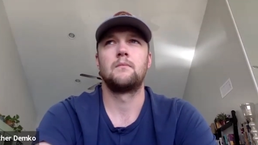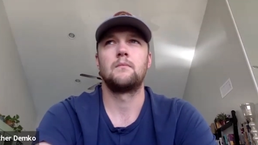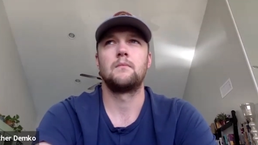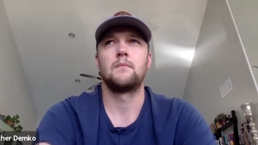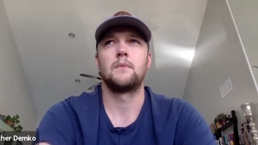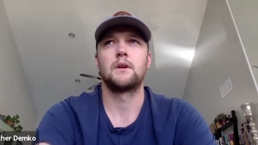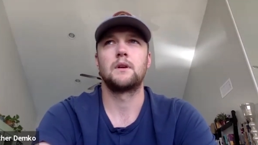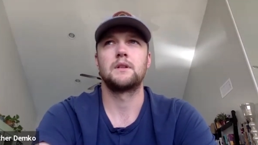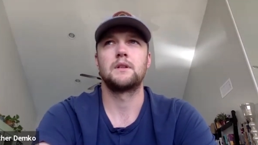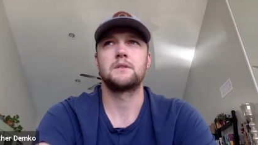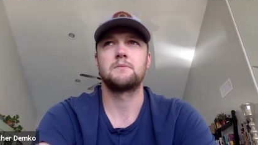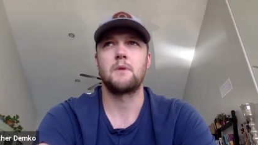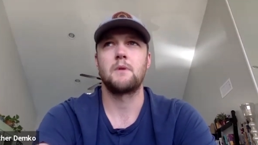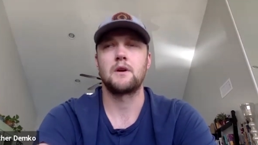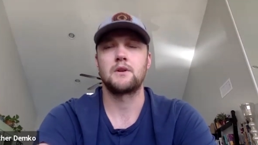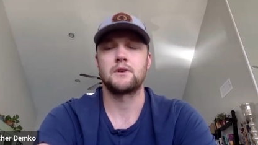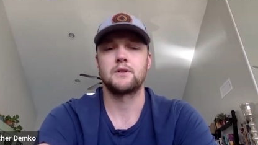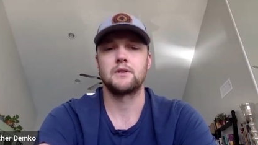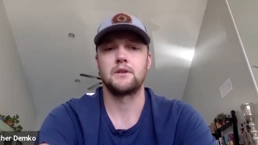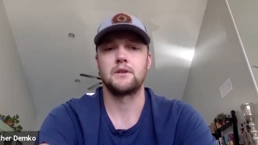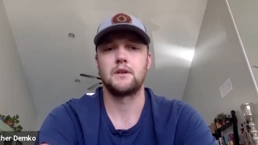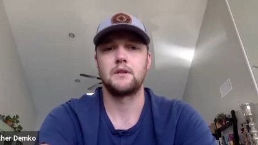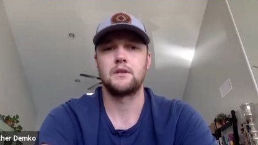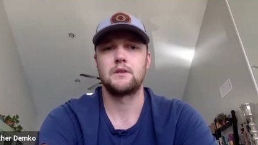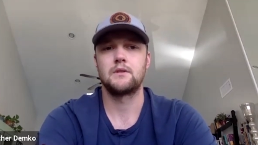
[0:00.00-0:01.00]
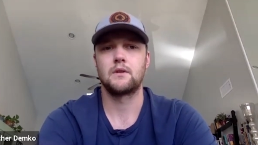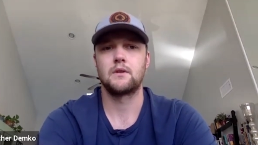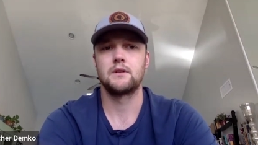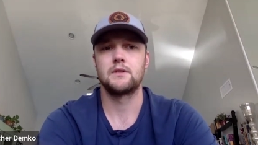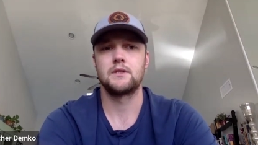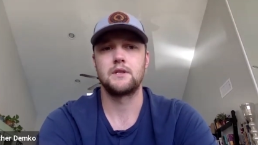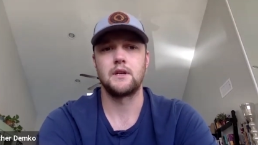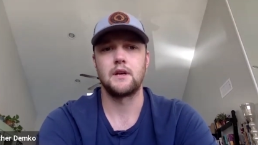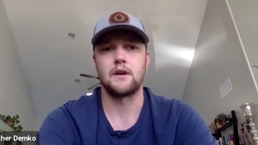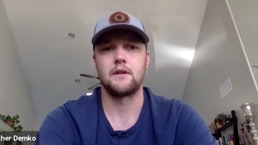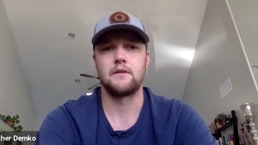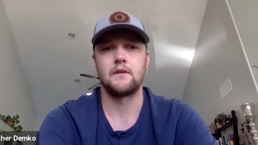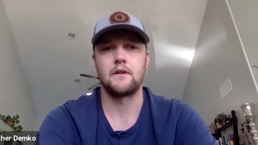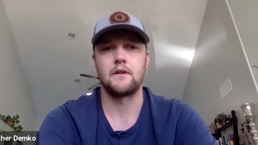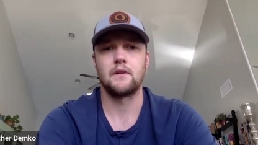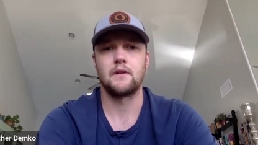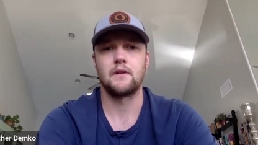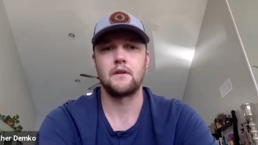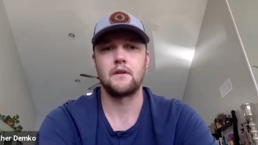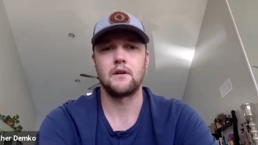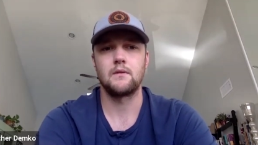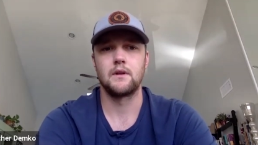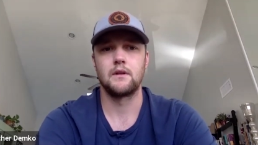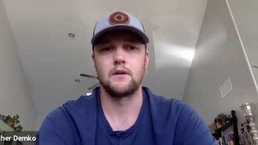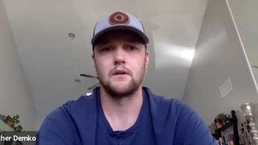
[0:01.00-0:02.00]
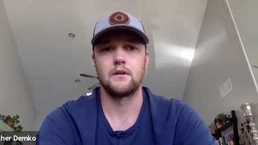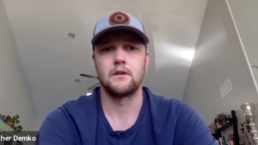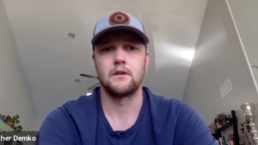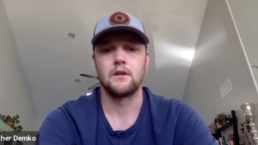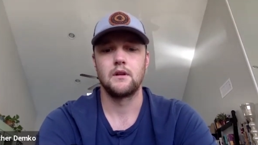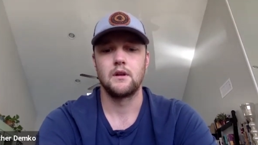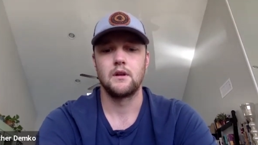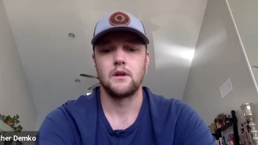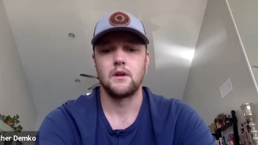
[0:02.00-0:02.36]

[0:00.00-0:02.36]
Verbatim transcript: like especially towards the end there when